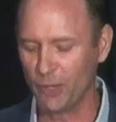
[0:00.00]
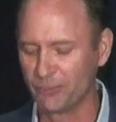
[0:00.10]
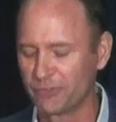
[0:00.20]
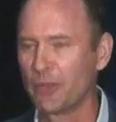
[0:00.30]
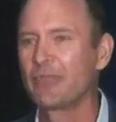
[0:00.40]

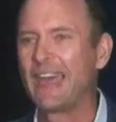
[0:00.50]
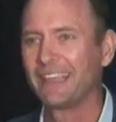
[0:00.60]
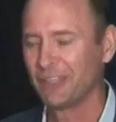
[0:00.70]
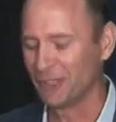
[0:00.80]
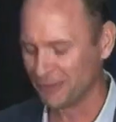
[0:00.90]
so thank
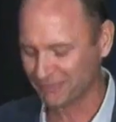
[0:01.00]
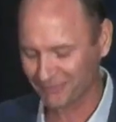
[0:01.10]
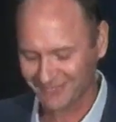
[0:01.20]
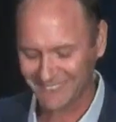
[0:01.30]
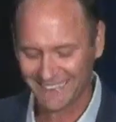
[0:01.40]
you.
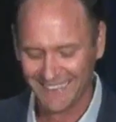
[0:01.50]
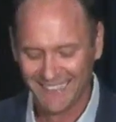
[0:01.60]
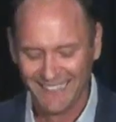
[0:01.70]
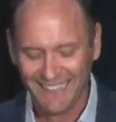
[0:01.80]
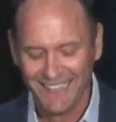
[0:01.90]

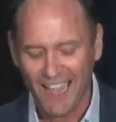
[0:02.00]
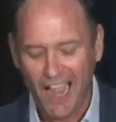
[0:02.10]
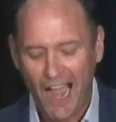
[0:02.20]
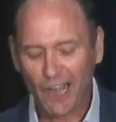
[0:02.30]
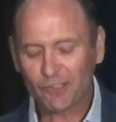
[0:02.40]

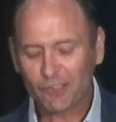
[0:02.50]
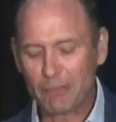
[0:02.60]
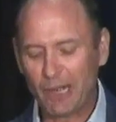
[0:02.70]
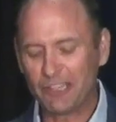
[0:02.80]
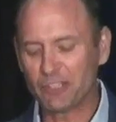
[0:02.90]
Our
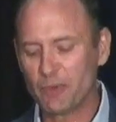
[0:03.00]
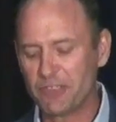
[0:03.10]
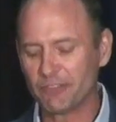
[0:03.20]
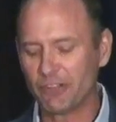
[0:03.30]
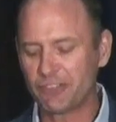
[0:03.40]
collaboration with the
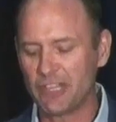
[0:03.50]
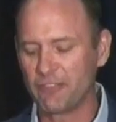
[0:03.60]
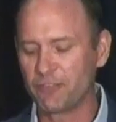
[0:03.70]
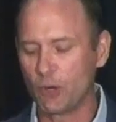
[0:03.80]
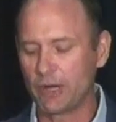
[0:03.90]
University of
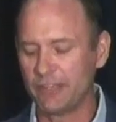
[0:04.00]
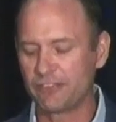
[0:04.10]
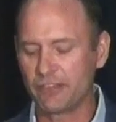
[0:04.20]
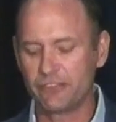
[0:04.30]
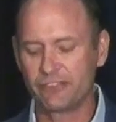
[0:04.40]
Florida's
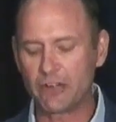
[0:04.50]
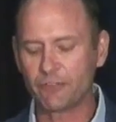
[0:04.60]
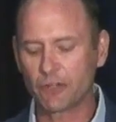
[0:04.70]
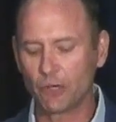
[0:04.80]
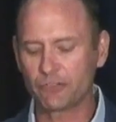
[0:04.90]
Center
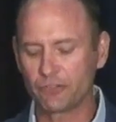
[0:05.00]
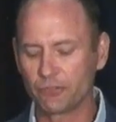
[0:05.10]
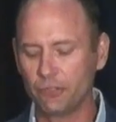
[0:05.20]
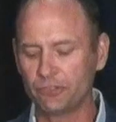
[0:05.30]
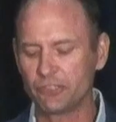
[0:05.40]
for Coastal
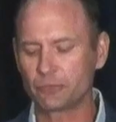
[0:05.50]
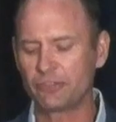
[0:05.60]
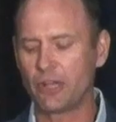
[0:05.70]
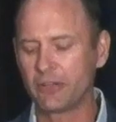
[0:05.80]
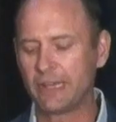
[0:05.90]
Solutions
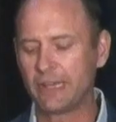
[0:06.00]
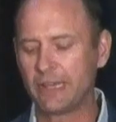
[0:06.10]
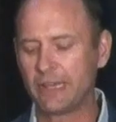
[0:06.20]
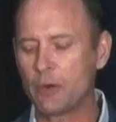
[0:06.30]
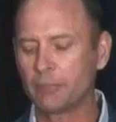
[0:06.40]
resulted in
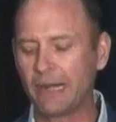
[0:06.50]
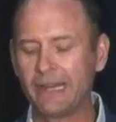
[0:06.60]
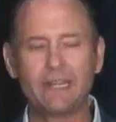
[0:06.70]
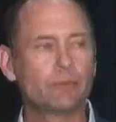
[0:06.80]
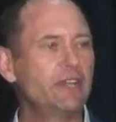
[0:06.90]

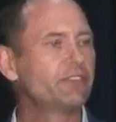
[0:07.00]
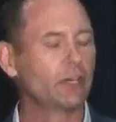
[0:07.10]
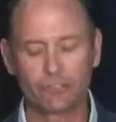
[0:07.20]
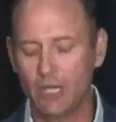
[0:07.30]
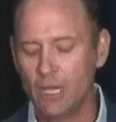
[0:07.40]
groundbreaking
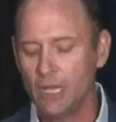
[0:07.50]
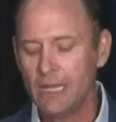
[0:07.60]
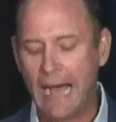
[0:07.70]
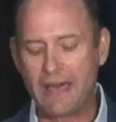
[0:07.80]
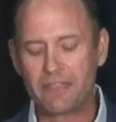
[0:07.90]
research
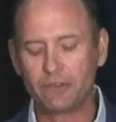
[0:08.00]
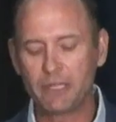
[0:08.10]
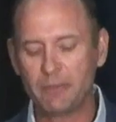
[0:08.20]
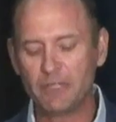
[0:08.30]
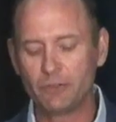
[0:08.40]
on the
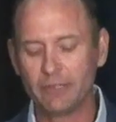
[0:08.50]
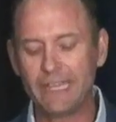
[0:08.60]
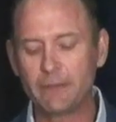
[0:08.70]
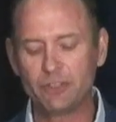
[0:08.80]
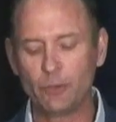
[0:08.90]

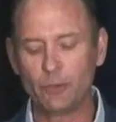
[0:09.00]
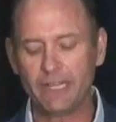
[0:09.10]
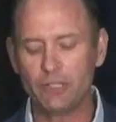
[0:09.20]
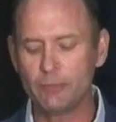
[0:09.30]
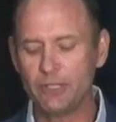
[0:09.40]
link between
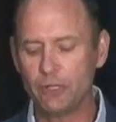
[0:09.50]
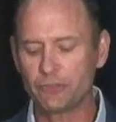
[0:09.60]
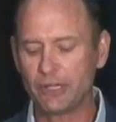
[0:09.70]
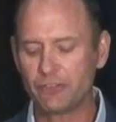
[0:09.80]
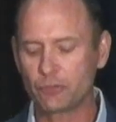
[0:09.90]
human
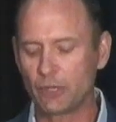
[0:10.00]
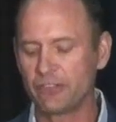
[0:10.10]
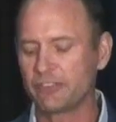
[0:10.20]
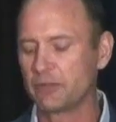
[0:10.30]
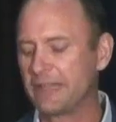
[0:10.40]
nutrient sources
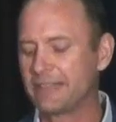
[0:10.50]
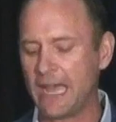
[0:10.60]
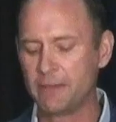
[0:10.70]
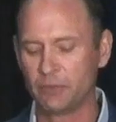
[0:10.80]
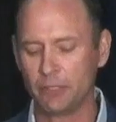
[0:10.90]
and red
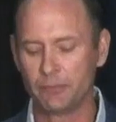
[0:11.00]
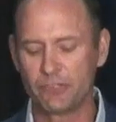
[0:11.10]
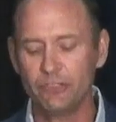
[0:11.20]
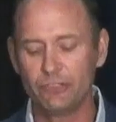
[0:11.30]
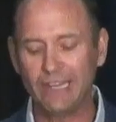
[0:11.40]
tide blooms,
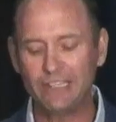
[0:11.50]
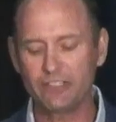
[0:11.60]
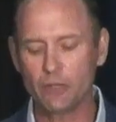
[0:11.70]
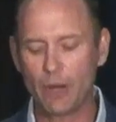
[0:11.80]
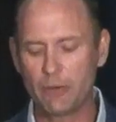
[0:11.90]
changing
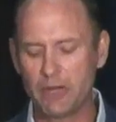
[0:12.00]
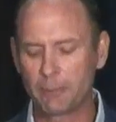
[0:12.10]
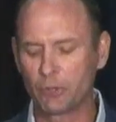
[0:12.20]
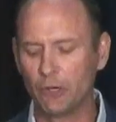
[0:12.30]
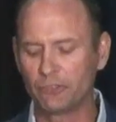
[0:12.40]
the way we
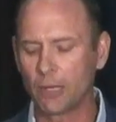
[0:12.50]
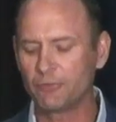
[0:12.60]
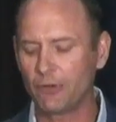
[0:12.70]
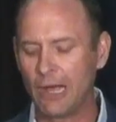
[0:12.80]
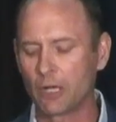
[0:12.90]
approach
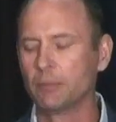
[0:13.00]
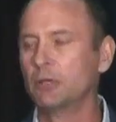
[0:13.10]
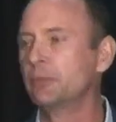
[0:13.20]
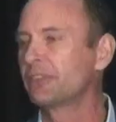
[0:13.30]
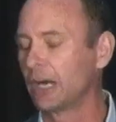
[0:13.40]
harmful algal
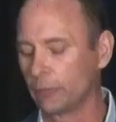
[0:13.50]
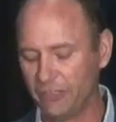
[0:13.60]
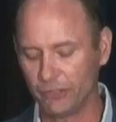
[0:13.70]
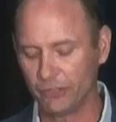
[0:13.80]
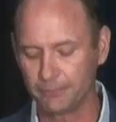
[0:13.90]
blooms in our region.